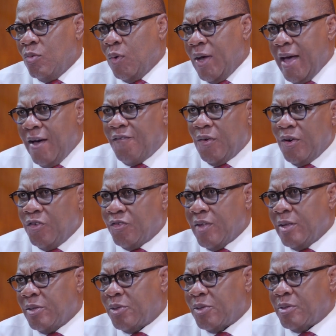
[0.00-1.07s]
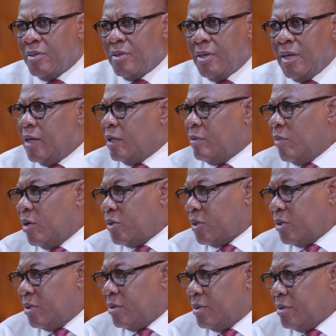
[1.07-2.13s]
we have, for instance, Elon
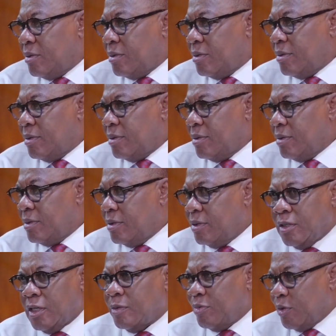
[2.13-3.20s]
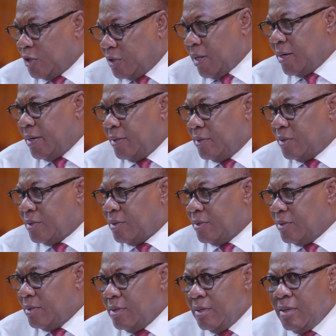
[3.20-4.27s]
Musk. He just brought Starlinks.
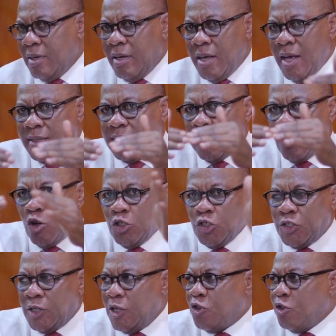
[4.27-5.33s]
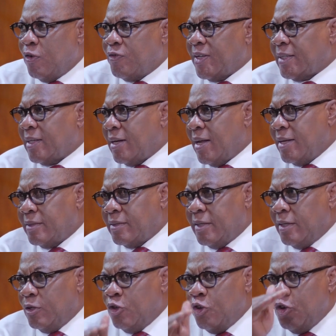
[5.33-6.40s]
He has a constellation of satellites
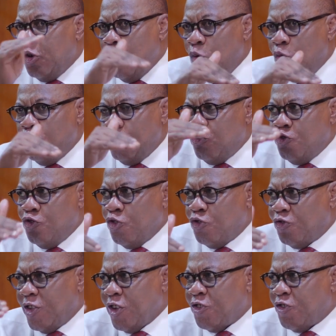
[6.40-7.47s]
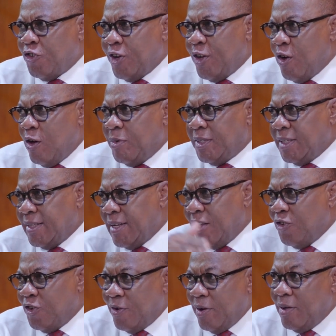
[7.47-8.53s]
in low geostationary orbit in
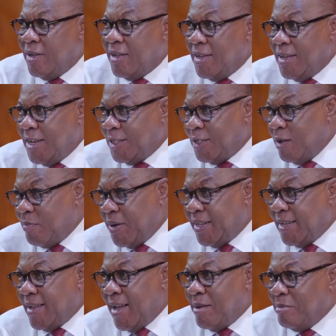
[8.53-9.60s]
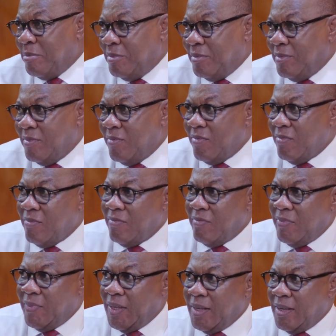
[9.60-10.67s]
Nigeria. He's not paying a dime.
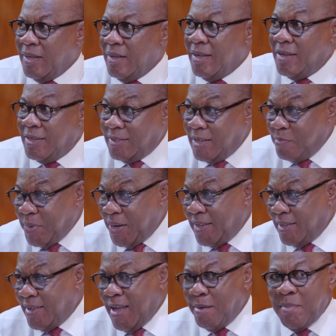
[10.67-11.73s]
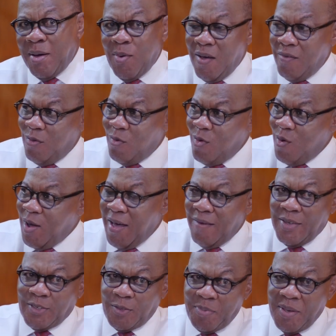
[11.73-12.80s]
He's not paying a dime. Yeah. We have
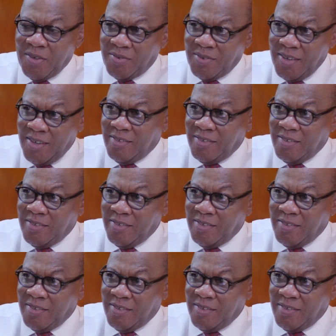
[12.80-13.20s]
a space